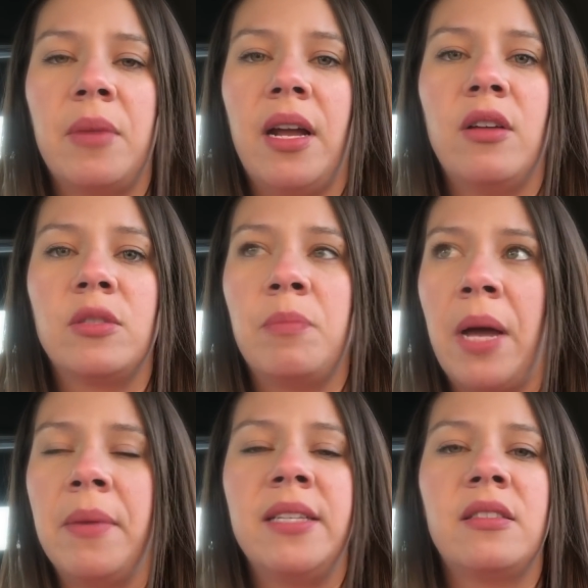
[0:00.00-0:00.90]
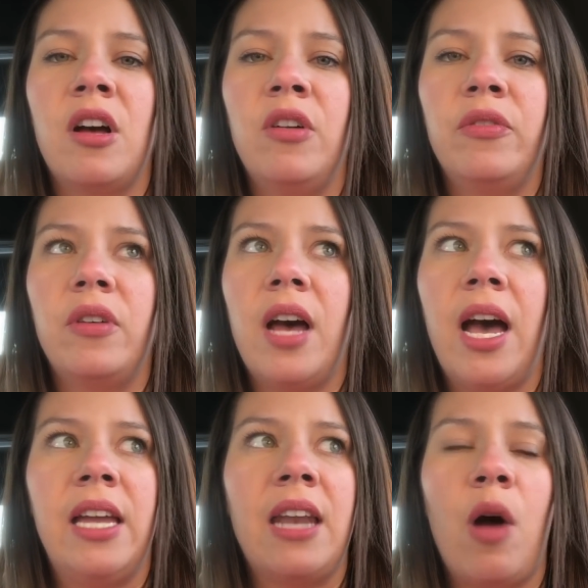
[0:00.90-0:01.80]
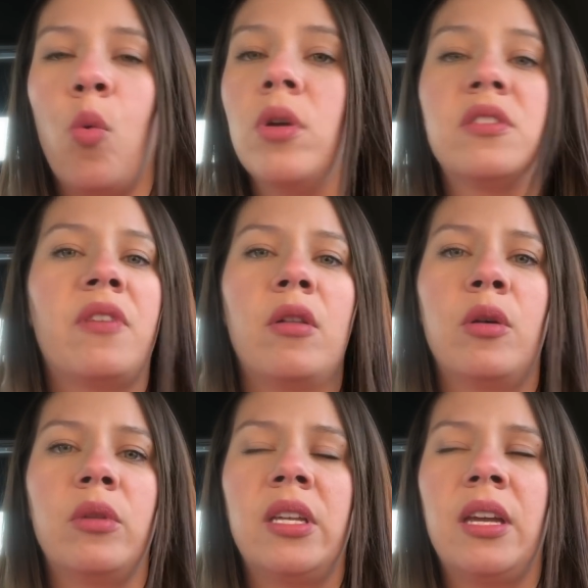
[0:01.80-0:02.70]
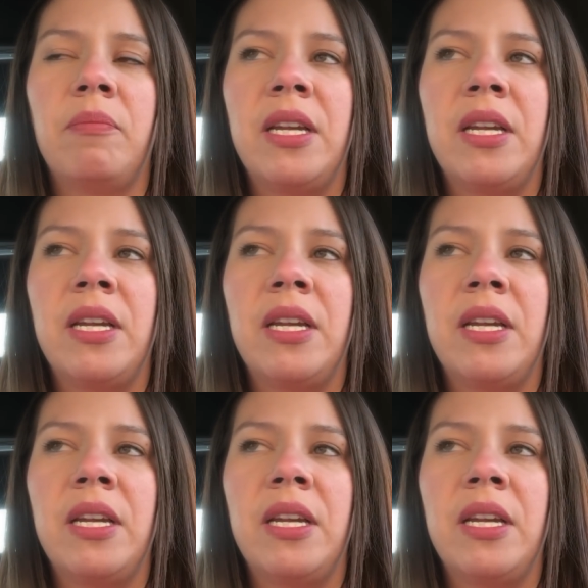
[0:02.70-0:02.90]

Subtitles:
in my house by myself, I not once felt lonely.